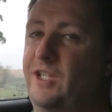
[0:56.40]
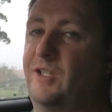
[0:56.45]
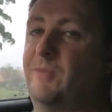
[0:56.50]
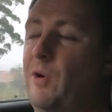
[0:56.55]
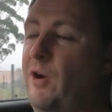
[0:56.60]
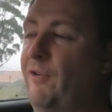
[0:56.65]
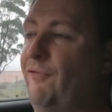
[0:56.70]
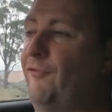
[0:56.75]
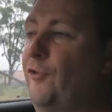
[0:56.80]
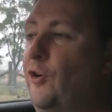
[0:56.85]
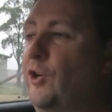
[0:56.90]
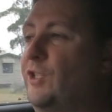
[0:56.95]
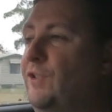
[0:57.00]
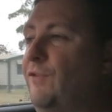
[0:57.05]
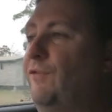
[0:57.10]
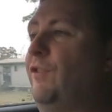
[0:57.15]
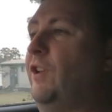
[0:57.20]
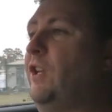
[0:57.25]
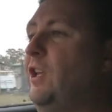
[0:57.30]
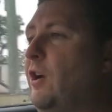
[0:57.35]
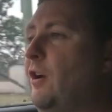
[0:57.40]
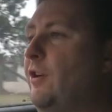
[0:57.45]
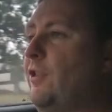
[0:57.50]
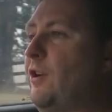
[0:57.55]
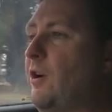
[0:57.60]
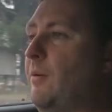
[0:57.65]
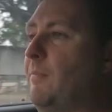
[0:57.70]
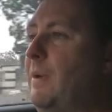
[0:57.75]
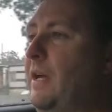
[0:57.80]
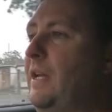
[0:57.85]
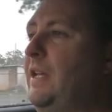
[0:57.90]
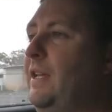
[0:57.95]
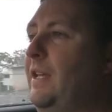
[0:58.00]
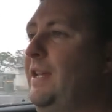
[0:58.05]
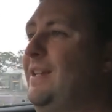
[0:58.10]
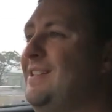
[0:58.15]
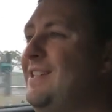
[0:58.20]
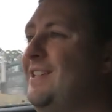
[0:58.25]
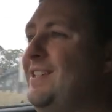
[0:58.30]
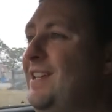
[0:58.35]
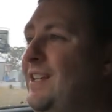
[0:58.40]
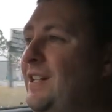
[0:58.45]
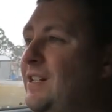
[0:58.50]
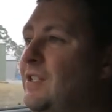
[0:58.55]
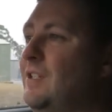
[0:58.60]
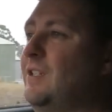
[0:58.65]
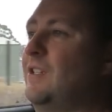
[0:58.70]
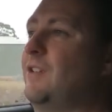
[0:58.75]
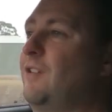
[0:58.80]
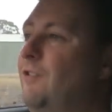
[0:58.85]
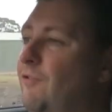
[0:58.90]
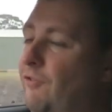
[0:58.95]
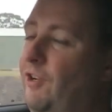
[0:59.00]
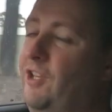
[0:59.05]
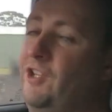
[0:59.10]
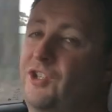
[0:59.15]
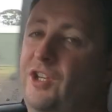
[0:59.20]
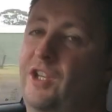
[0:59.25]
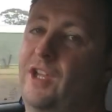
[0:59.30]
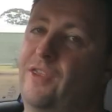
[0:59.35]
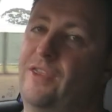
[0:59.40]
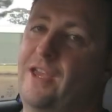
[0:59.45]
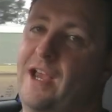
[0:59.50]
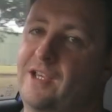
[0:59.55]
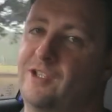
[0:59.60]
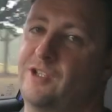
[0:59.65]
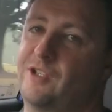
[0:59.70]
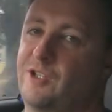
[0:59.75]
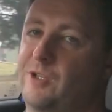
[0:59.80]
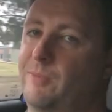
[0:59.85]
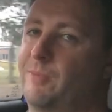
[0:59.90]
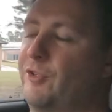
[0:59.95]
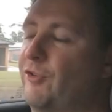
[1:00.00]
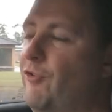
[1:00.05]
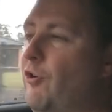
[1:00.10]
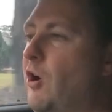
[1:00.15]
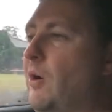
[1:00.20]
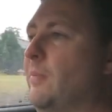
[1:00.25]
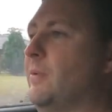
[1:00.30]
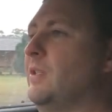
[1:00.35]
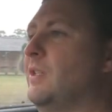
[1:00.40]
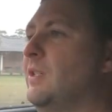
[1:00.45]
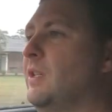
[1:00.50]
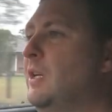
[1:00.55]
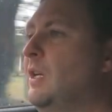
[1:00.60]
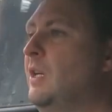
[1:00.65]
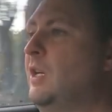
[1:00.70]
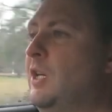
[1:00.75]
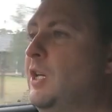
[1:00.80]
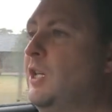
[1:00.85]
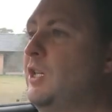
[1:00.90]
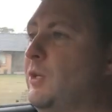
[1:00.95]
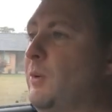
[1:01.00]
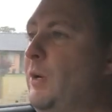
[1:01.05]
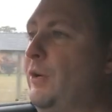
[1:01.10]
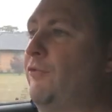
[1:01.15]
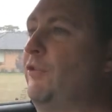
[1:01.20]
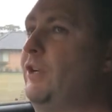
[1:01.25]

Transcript: is my first video that I'm making since reaching 1,000 subscribers. So I'd